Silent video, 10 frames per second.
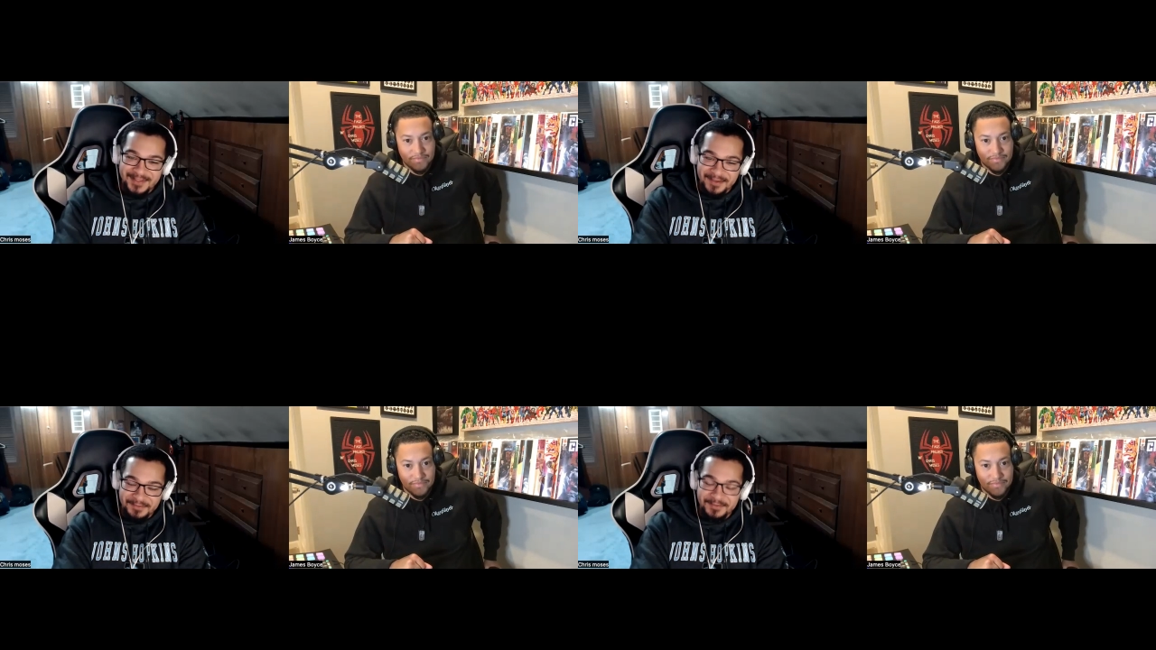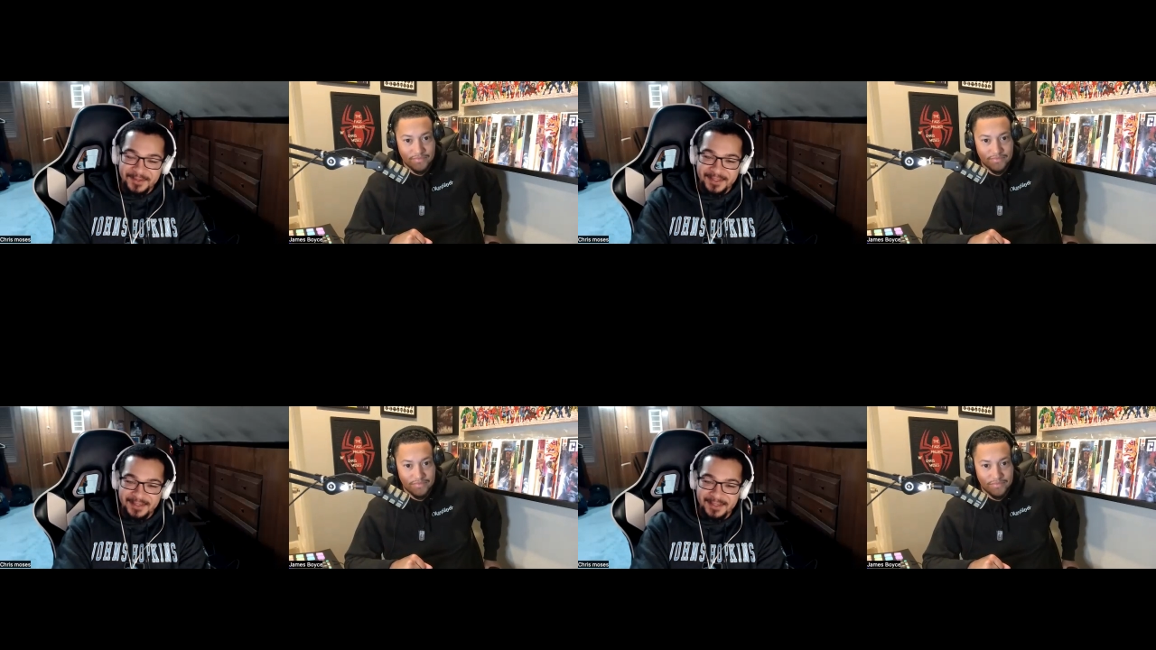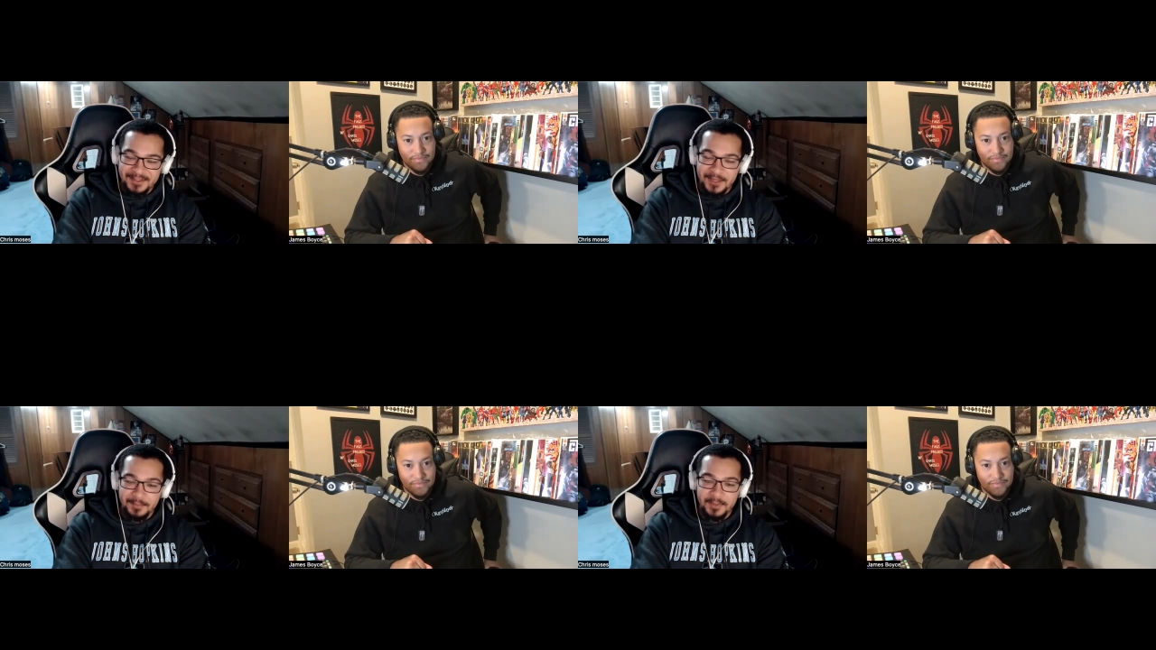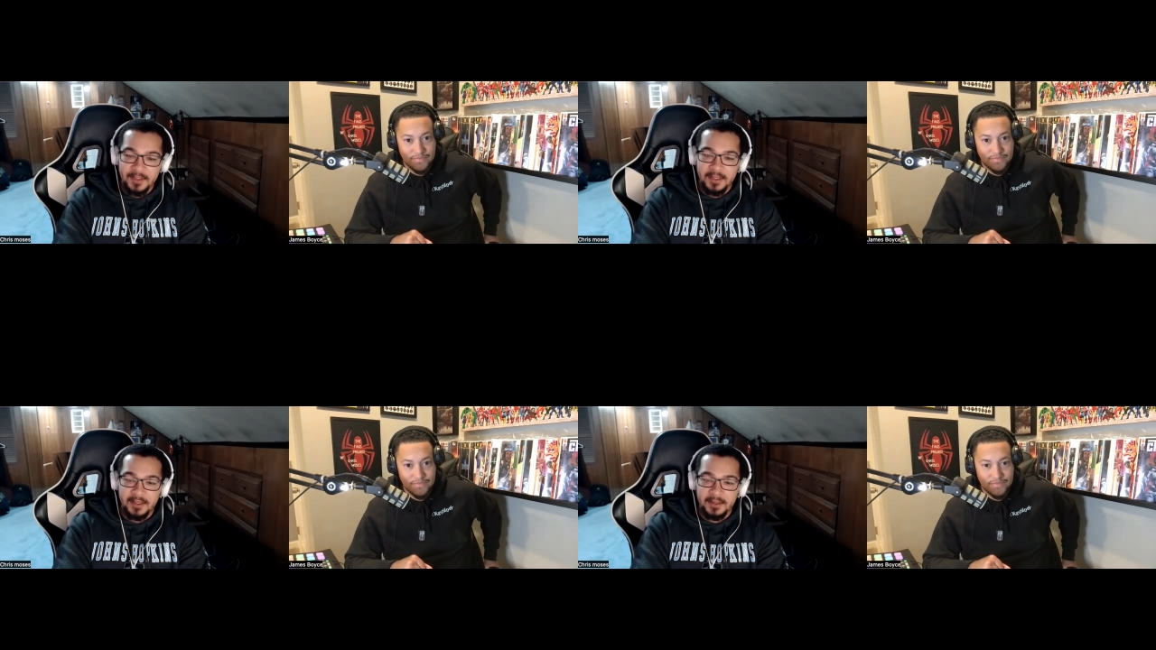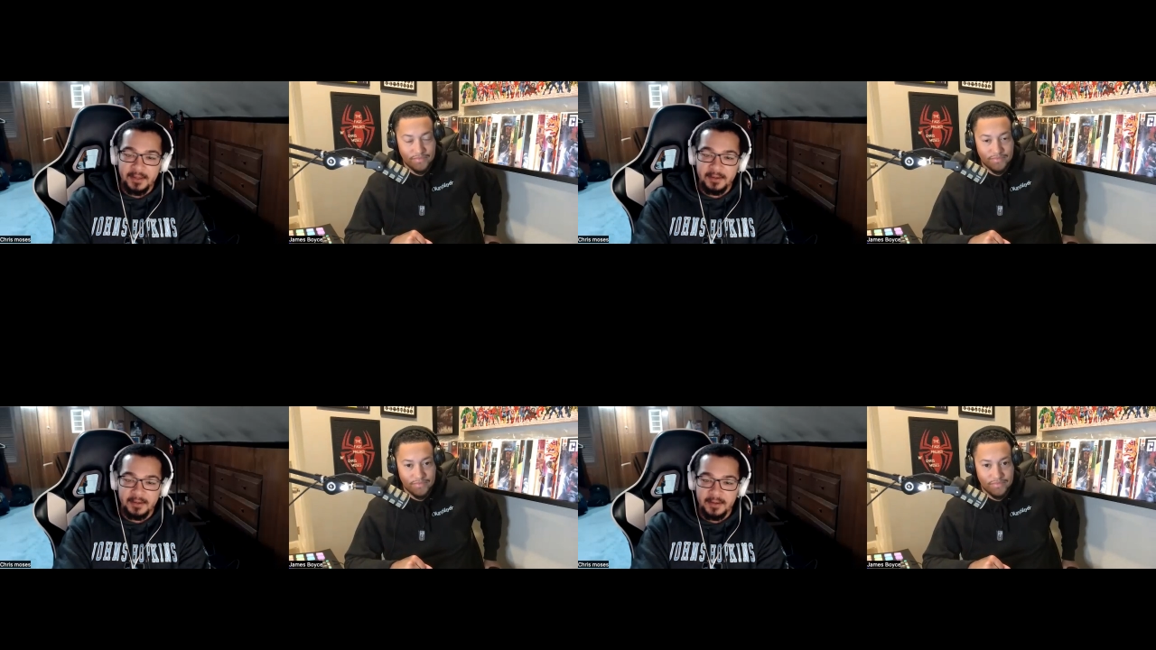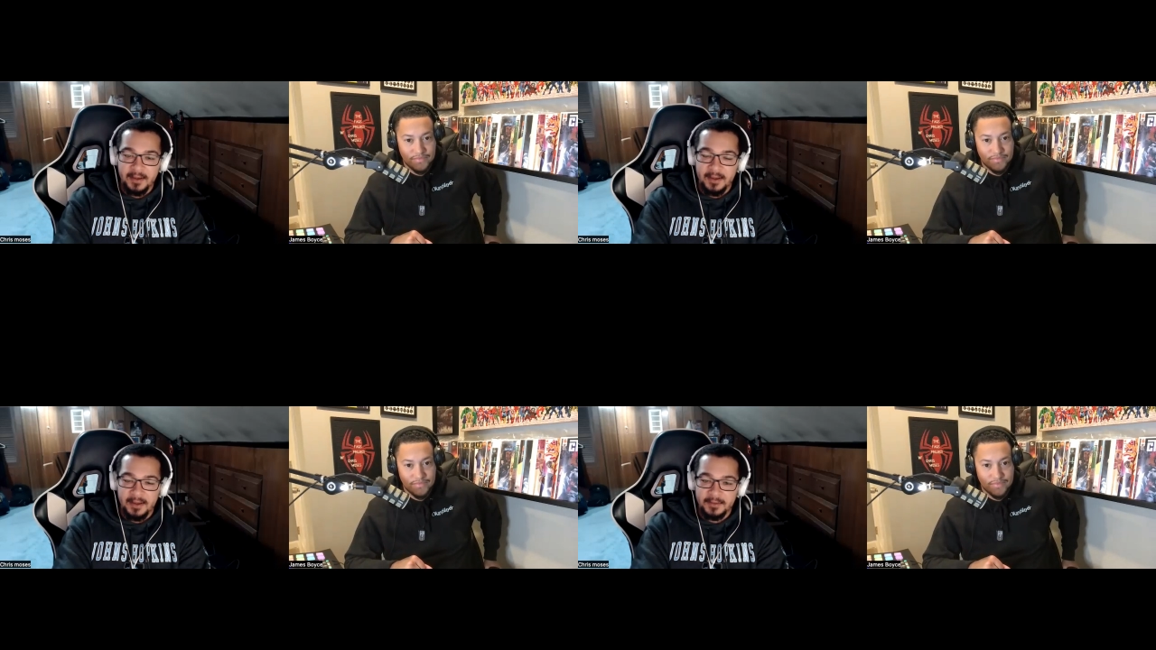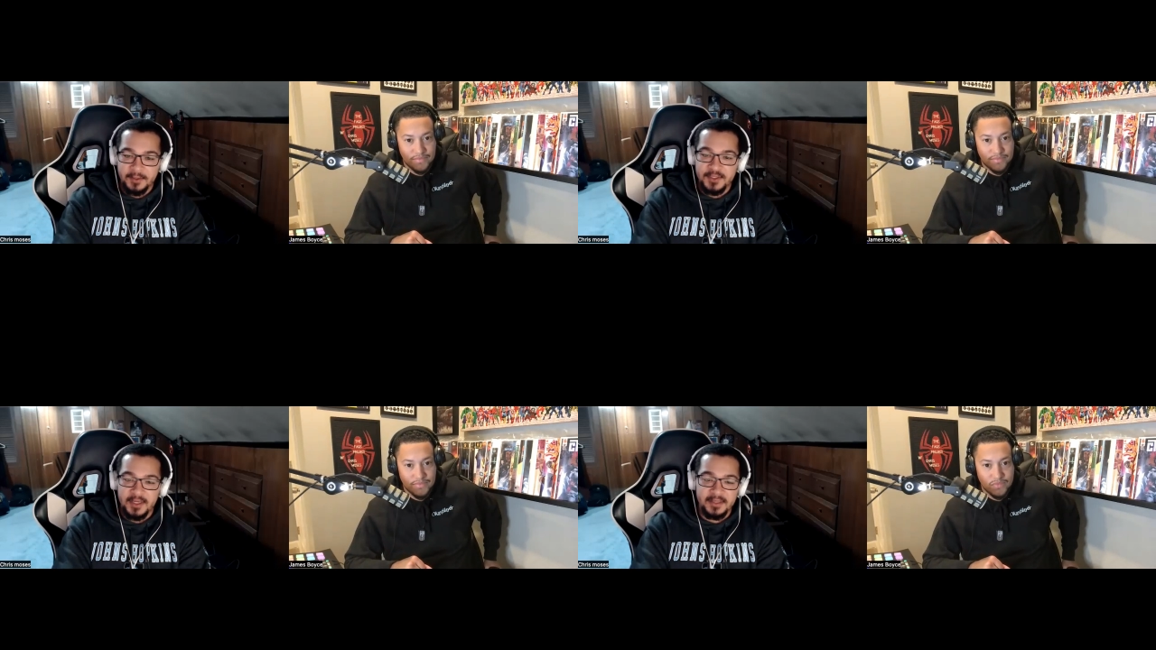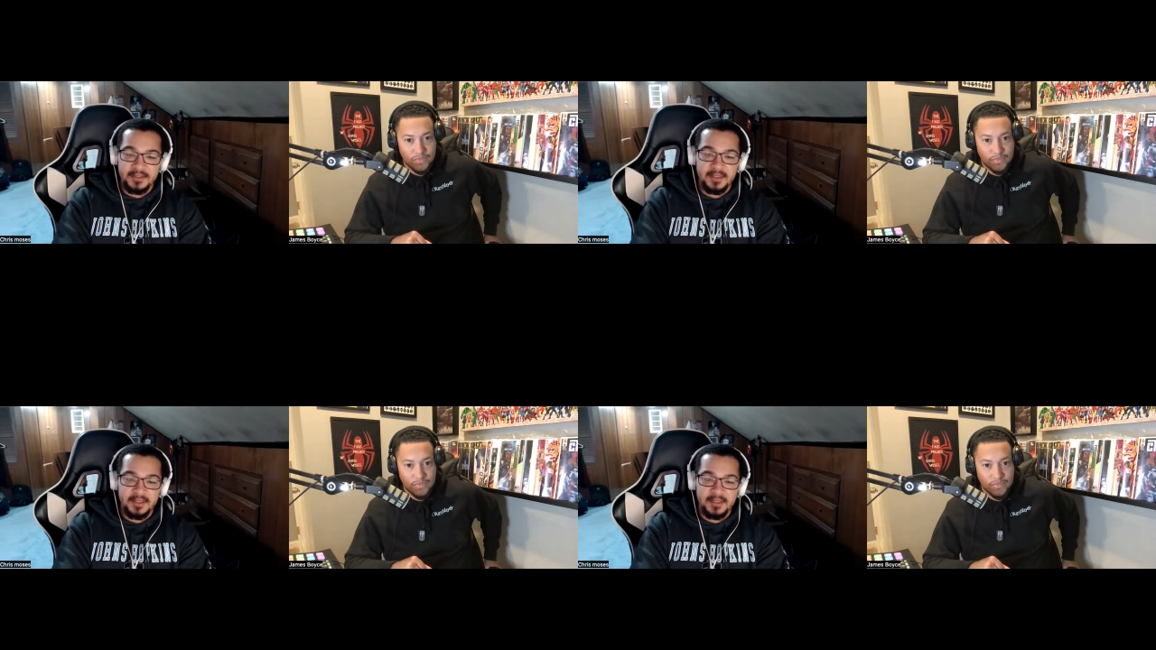Speaker 1: definitely something uh there's a,